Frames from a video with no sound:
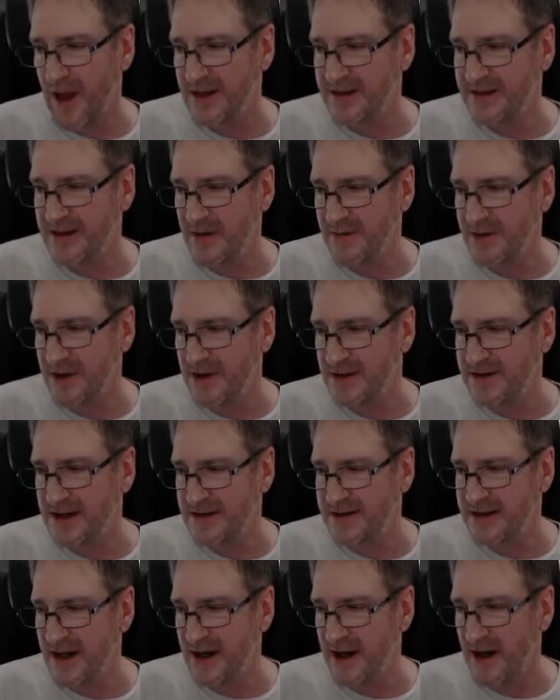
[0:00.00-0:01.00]
Uh, Sniper Girl
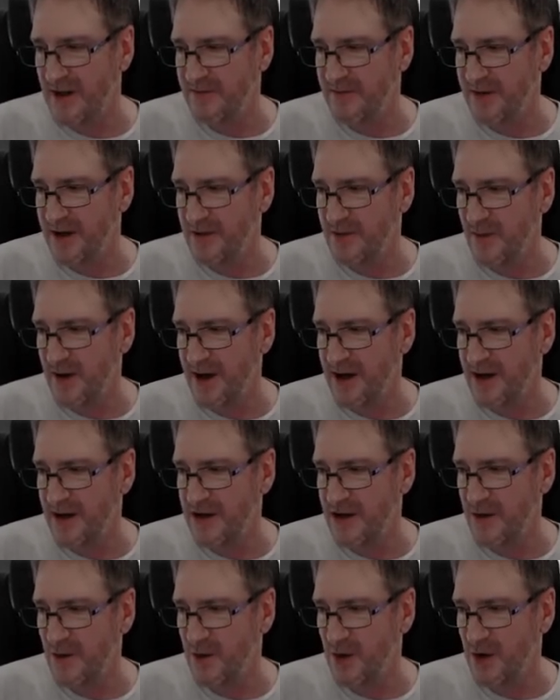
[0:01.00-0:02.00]
says, okay, I figured
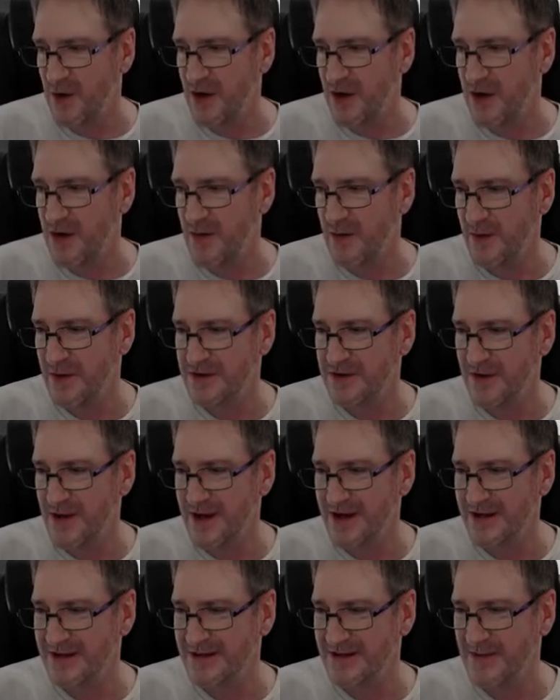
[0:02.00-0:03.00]
where you were, wanted to
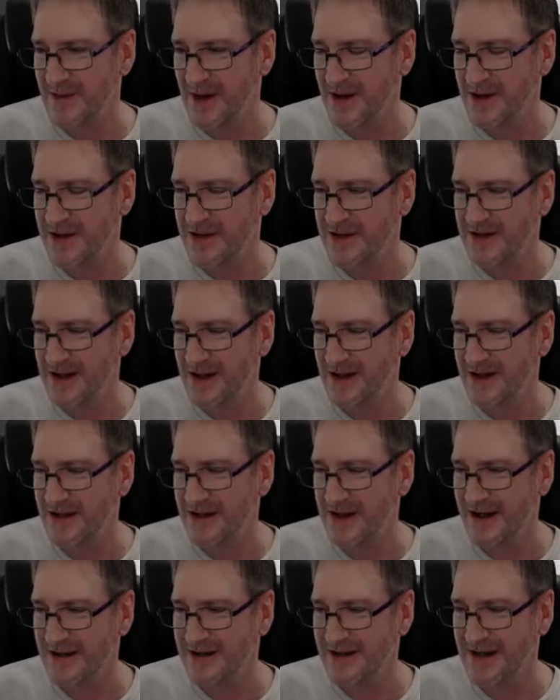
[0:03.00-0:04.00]
ask. By New
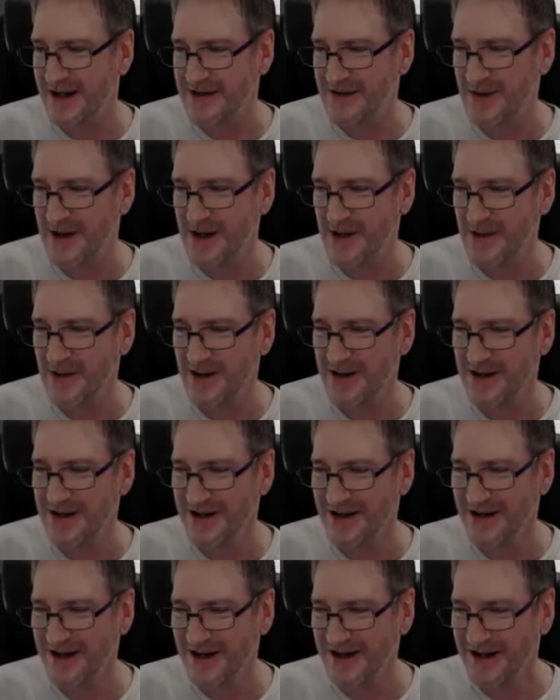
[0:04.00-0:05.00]
Zealand, guess that's where you
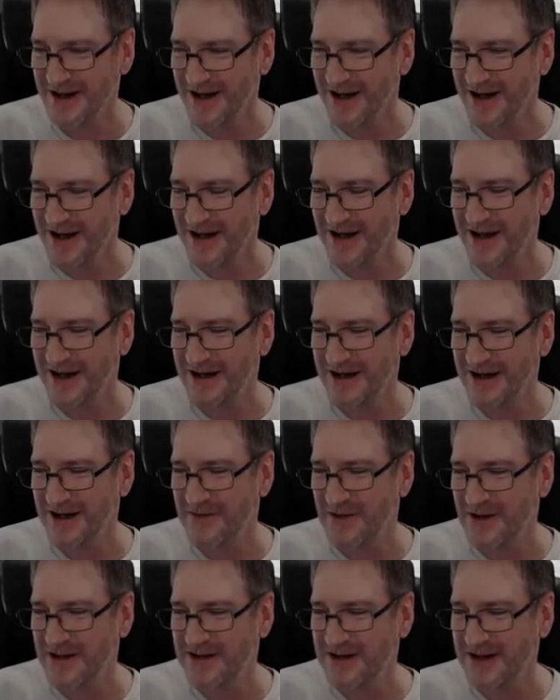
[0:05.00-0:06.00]
were. Uh,
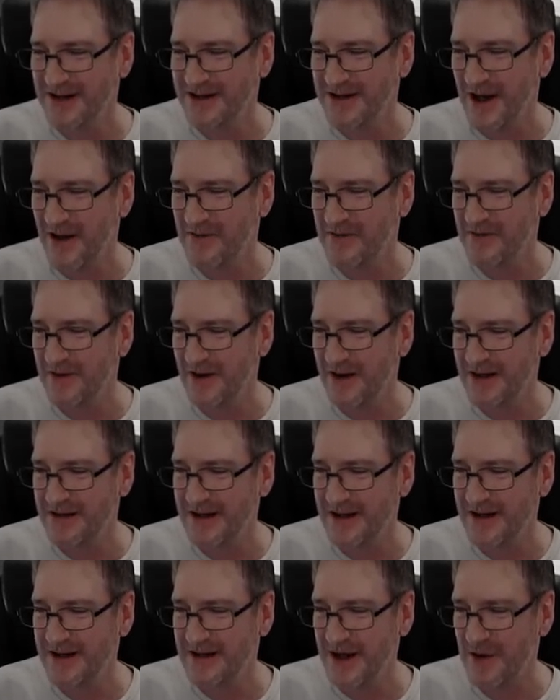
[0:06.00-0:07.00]
Legmog says, I feel I
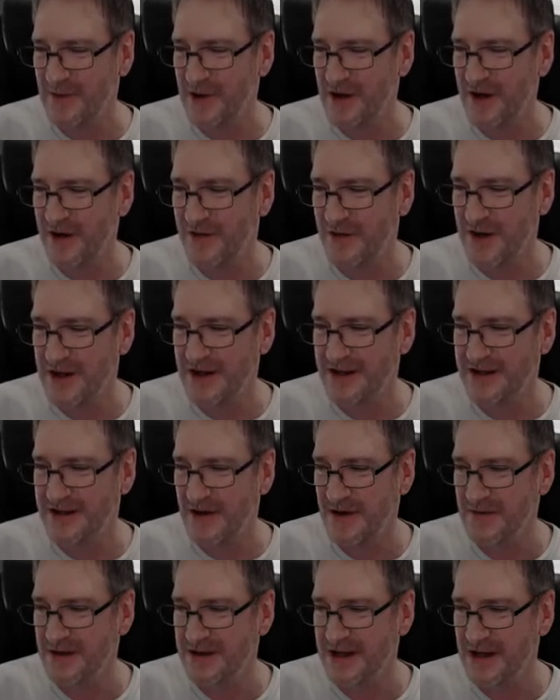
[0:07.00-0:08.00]
see so many three D
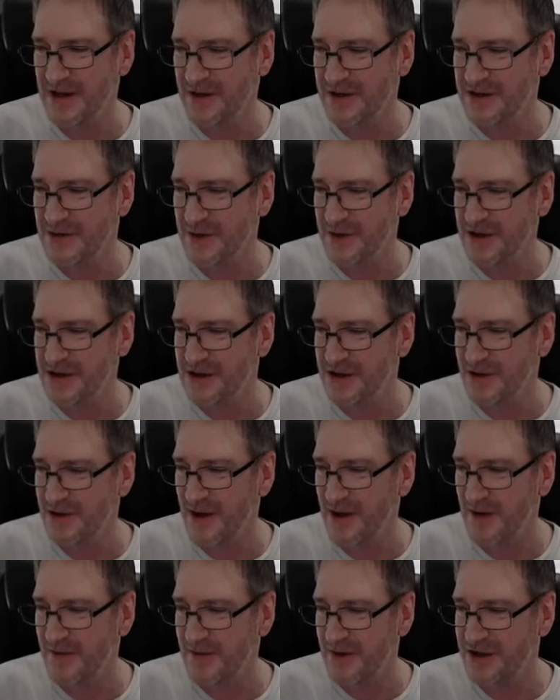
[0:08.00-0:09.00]
streamers here on Twitch
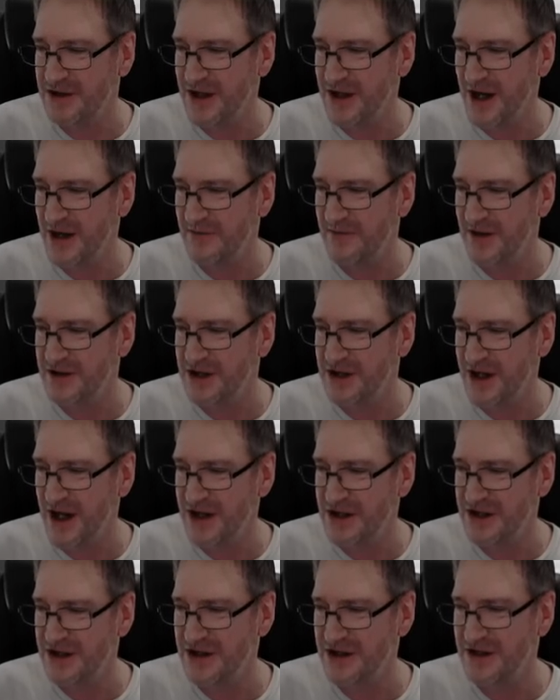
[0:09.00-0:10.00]
who are fresh out of
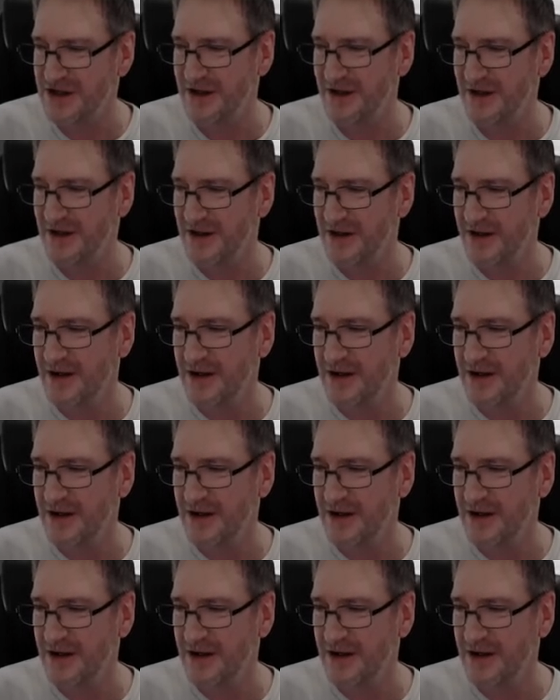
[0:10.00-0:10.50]
education